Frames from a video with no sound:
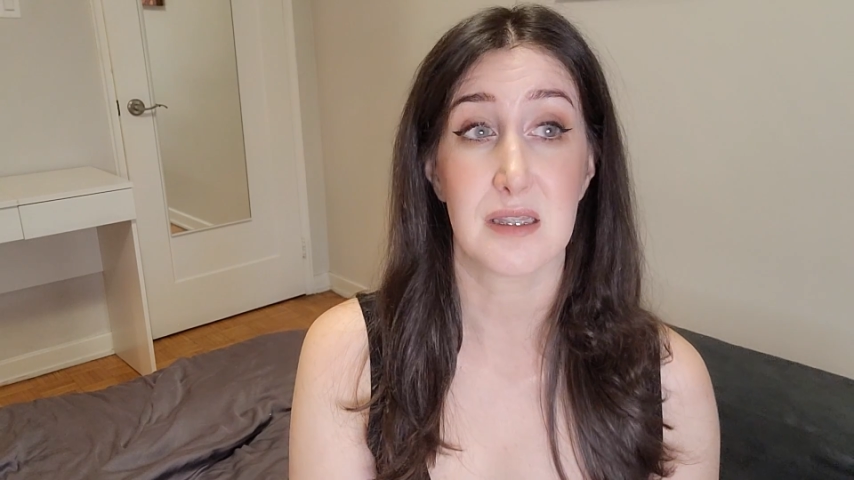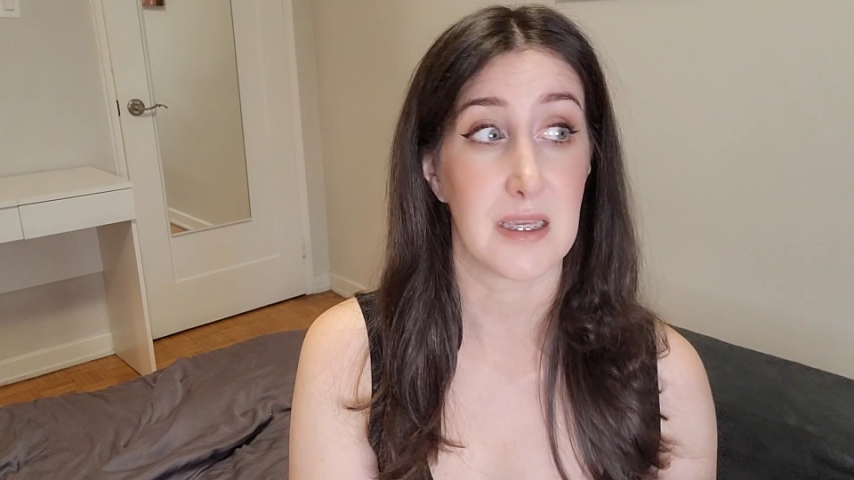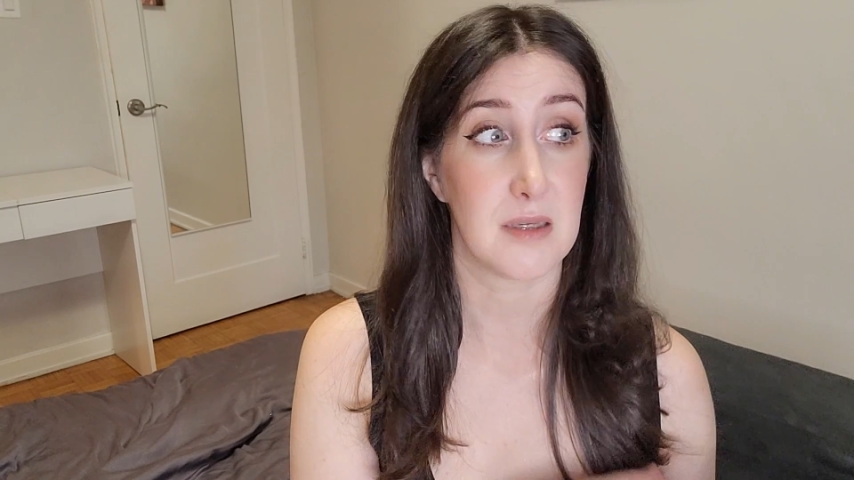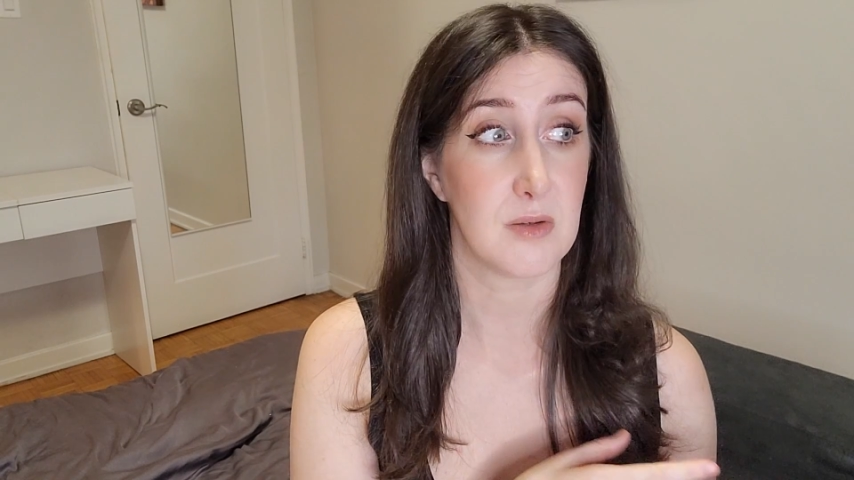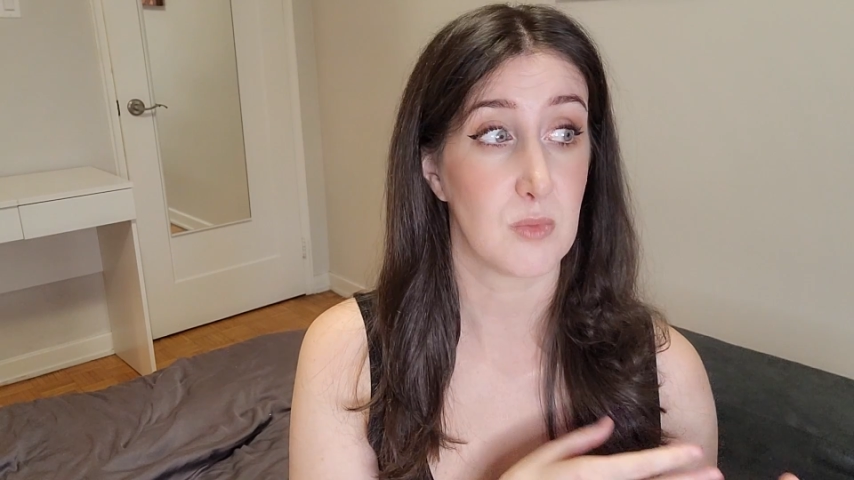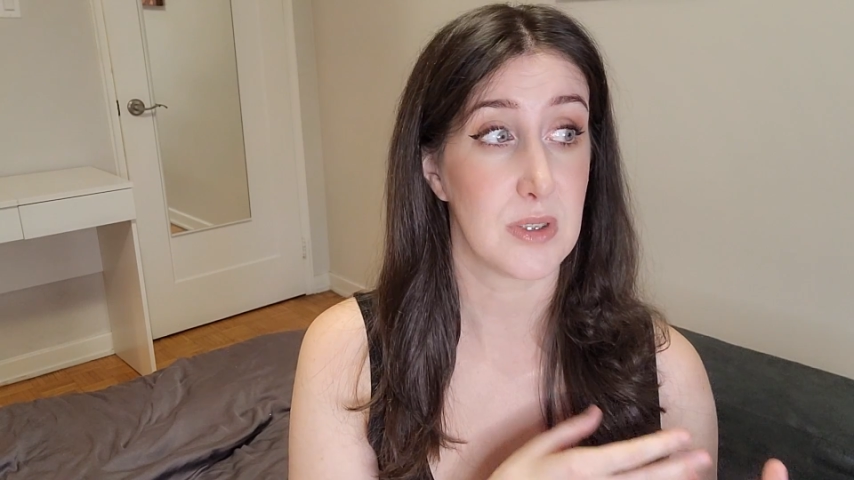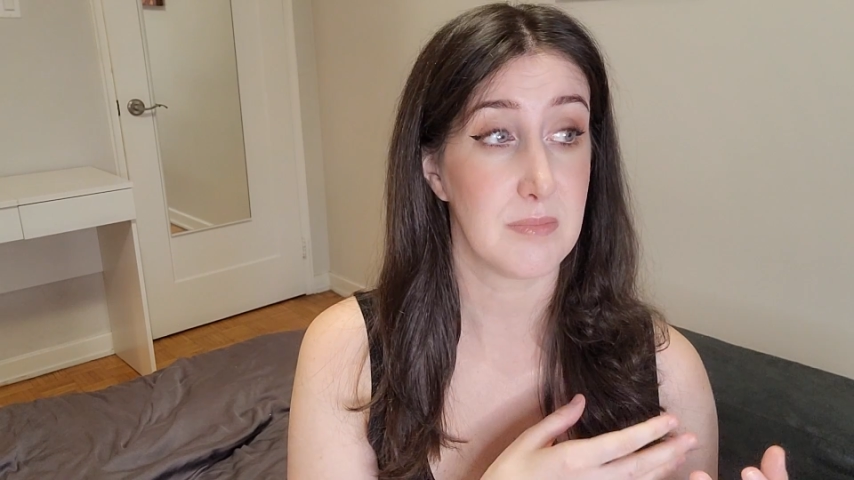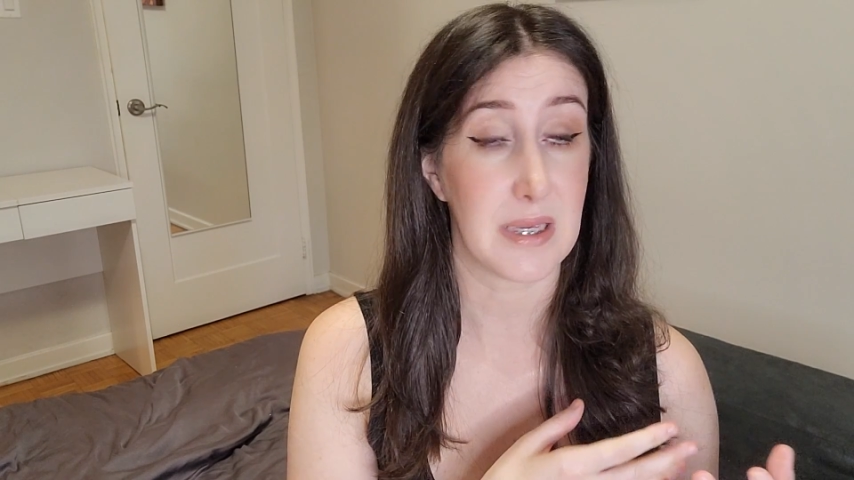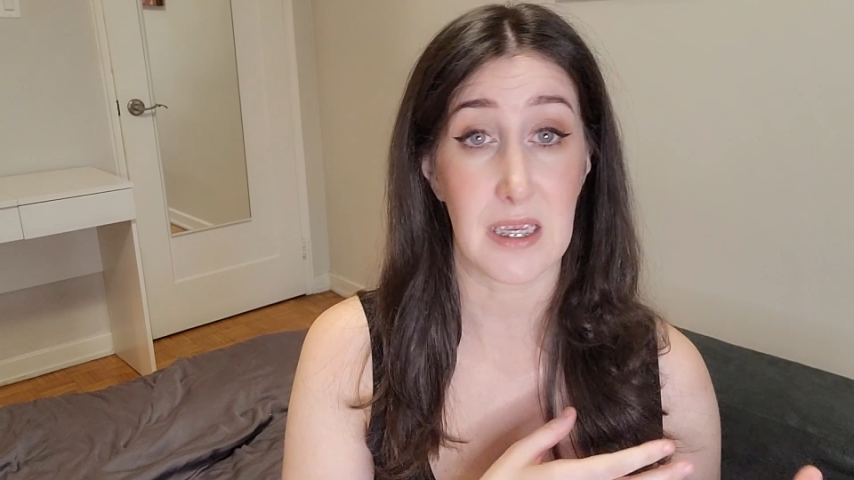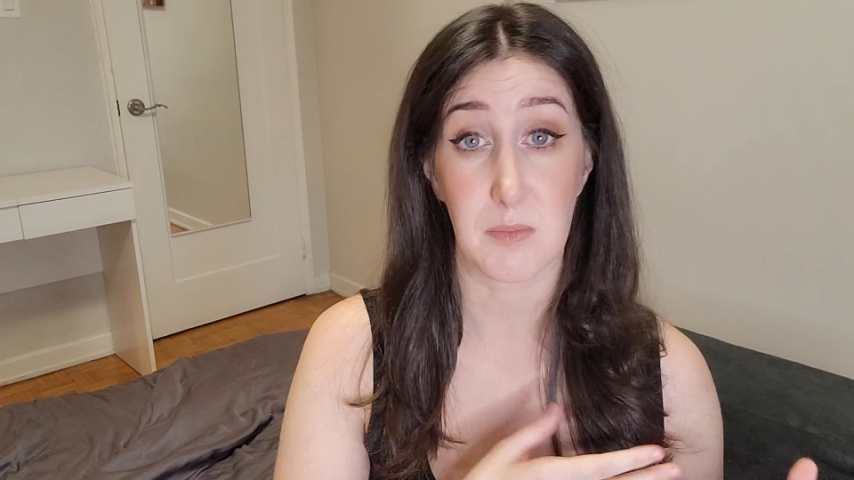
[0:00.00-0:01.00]
We
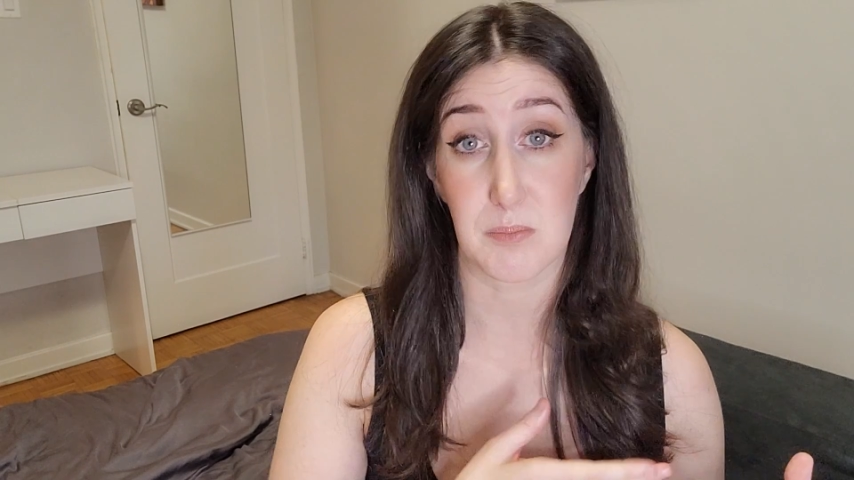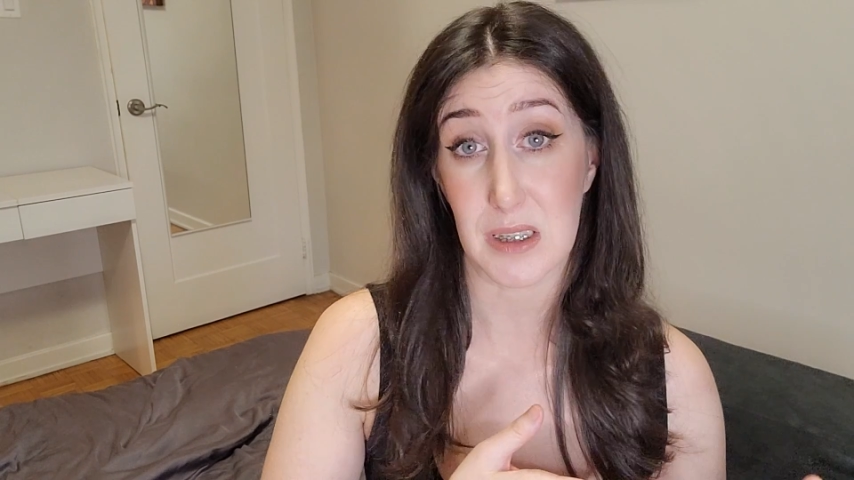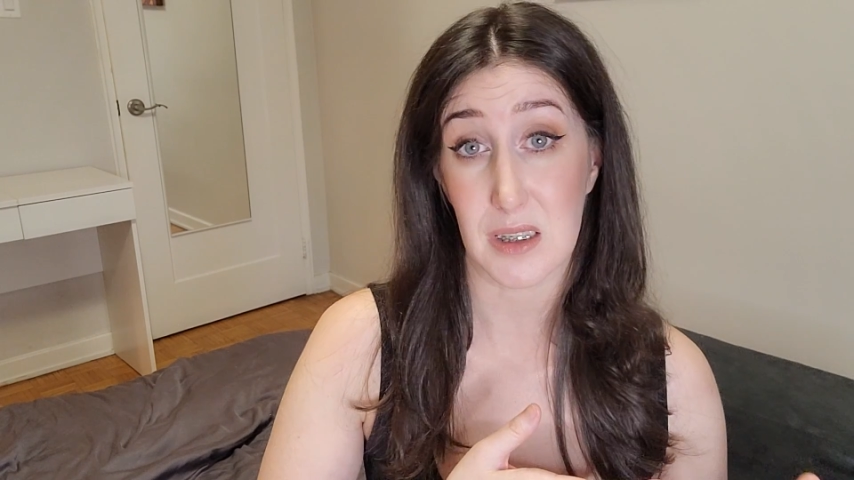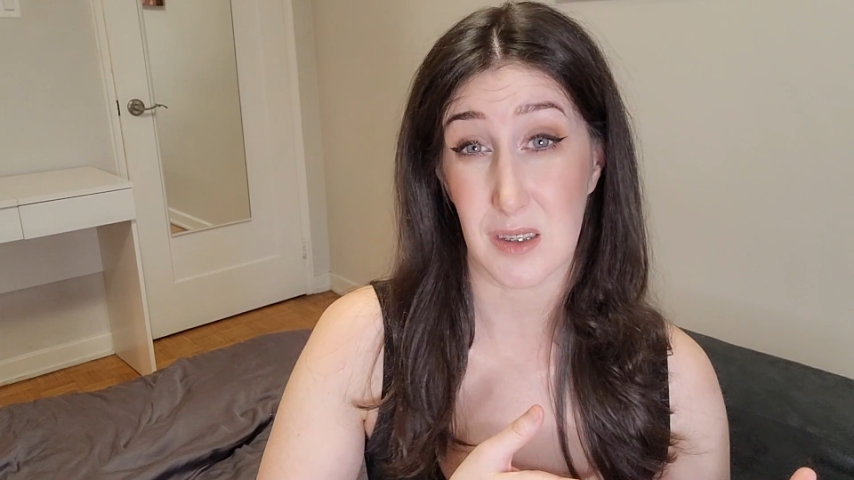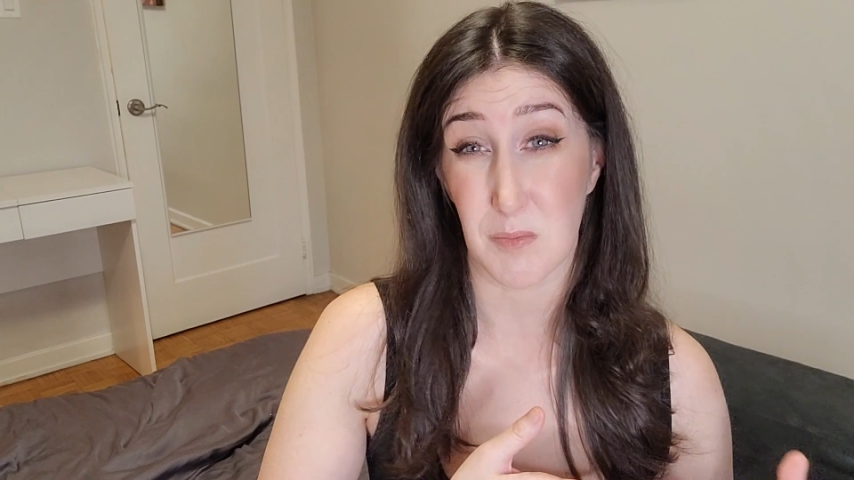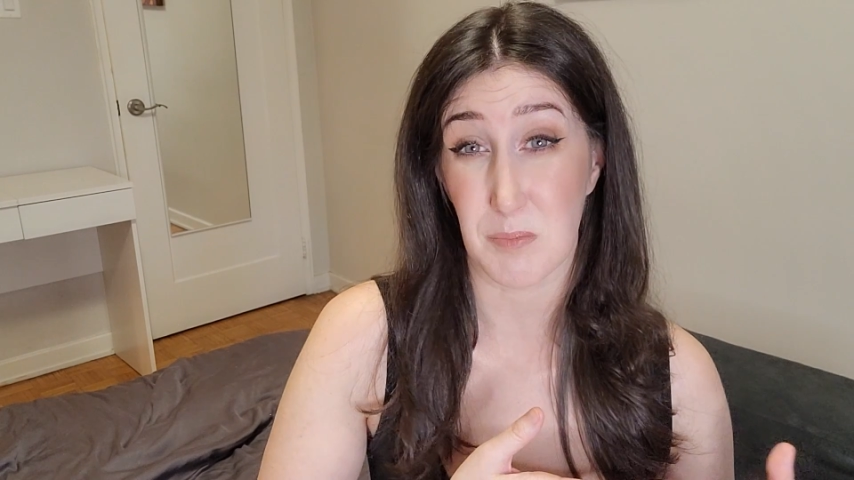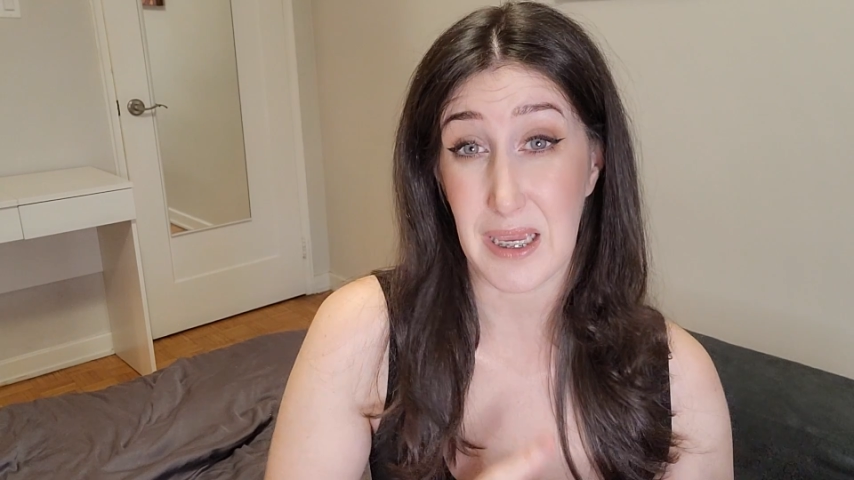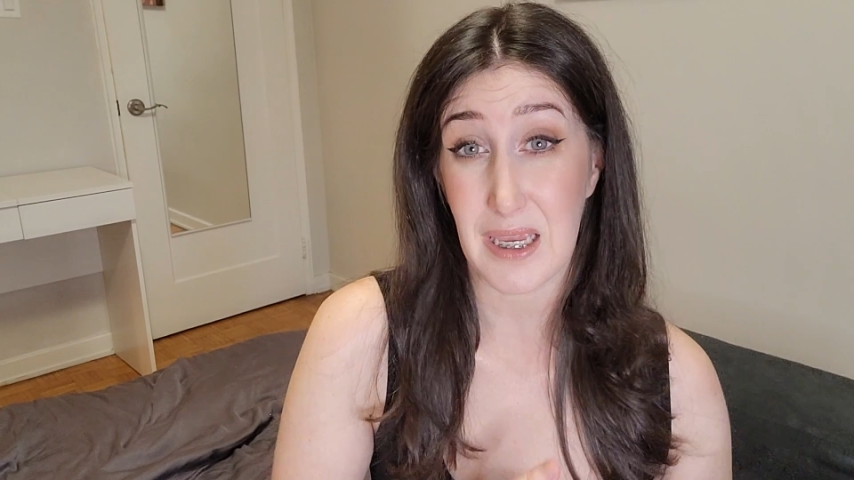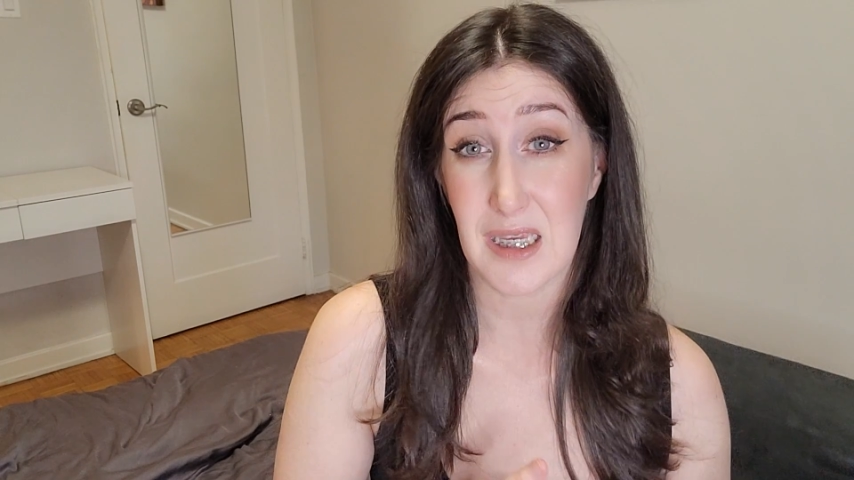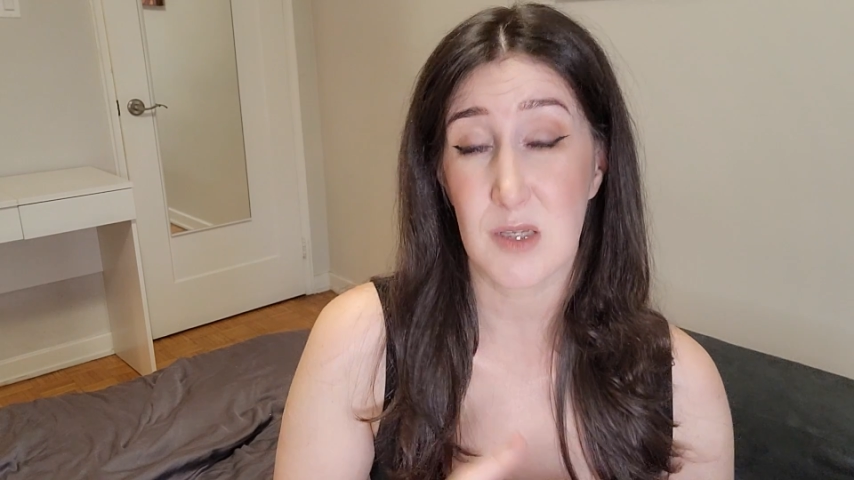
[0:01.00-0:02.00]
might be in
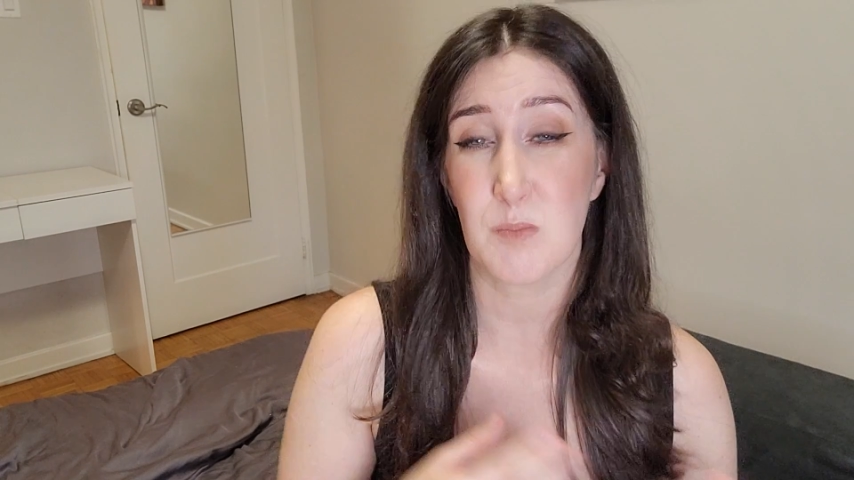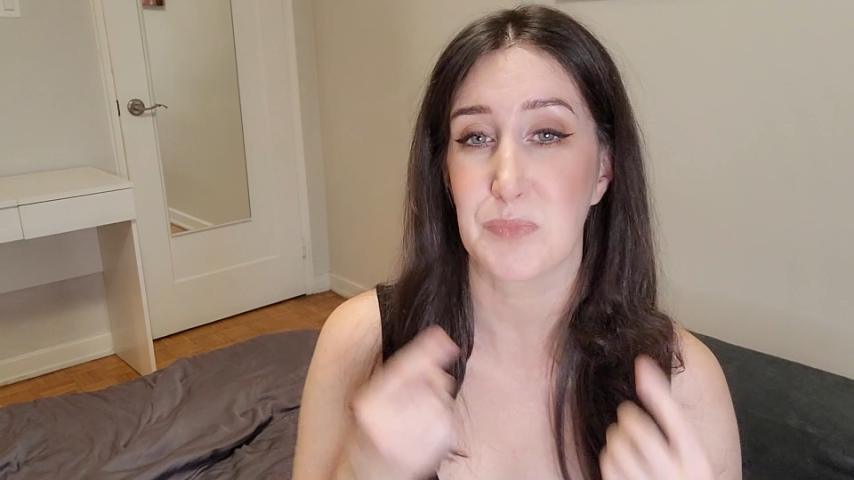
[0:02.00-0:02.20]
pain,